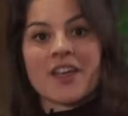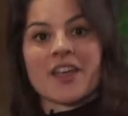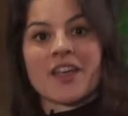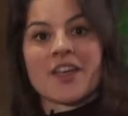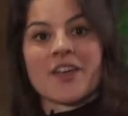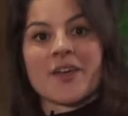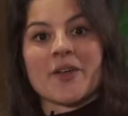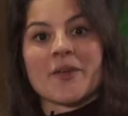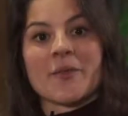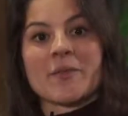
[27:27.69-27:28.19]

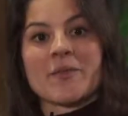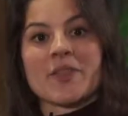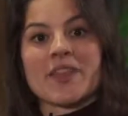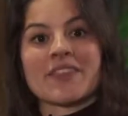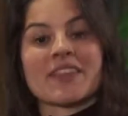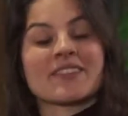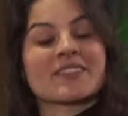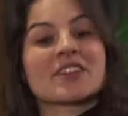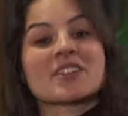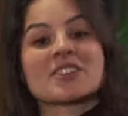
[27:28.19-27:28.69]

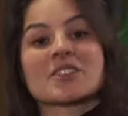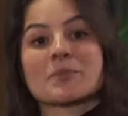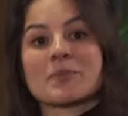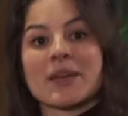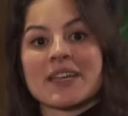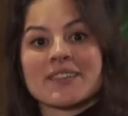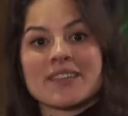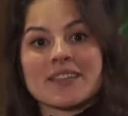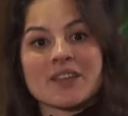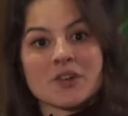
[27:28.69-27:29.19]
and that they are
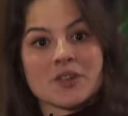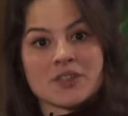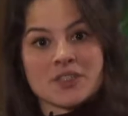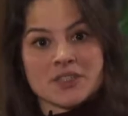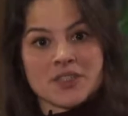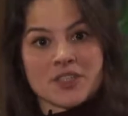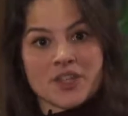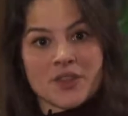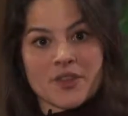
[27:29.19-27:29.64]
depending on each